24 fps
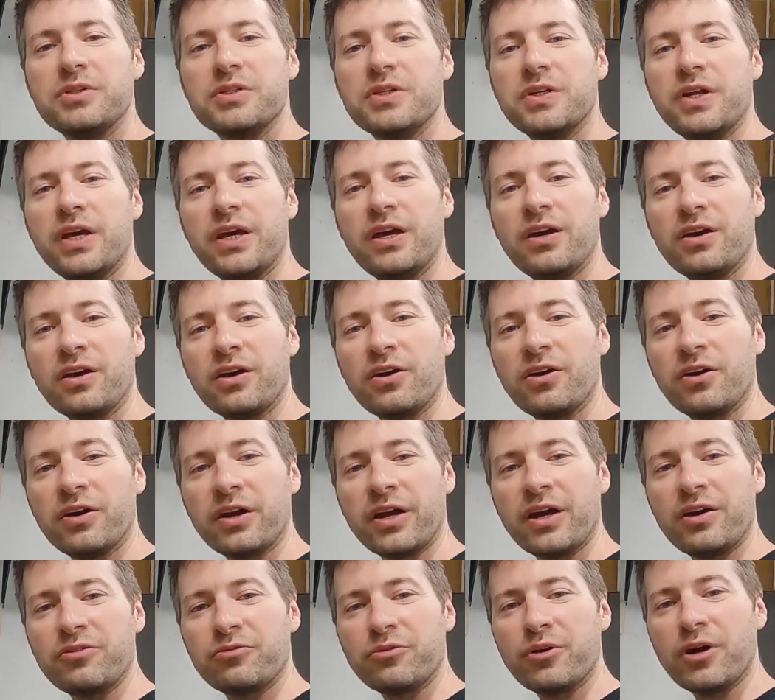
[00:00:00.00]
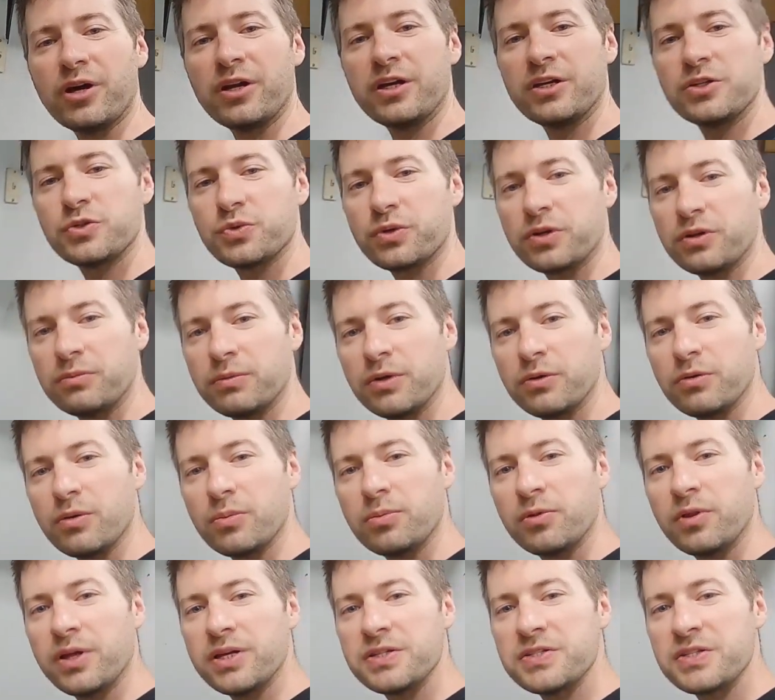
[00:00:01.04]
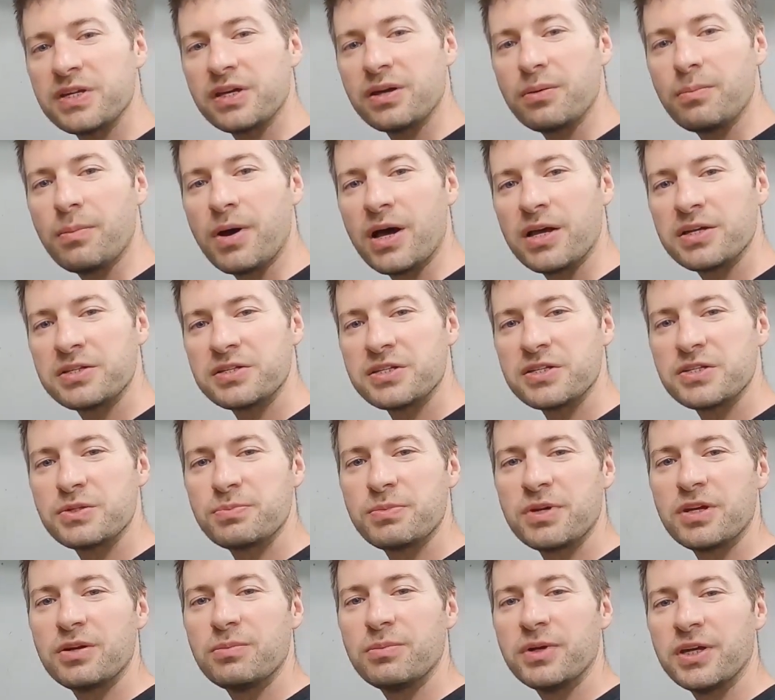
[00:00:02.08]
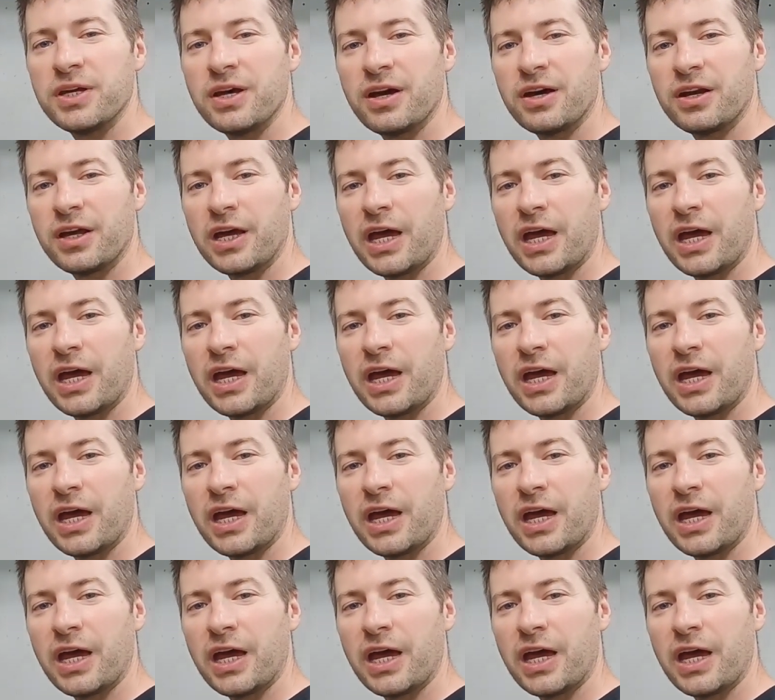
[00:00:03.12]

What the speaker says: Today on Car Guy Fridays, we're going to be replacing a Mazdaspeed Miata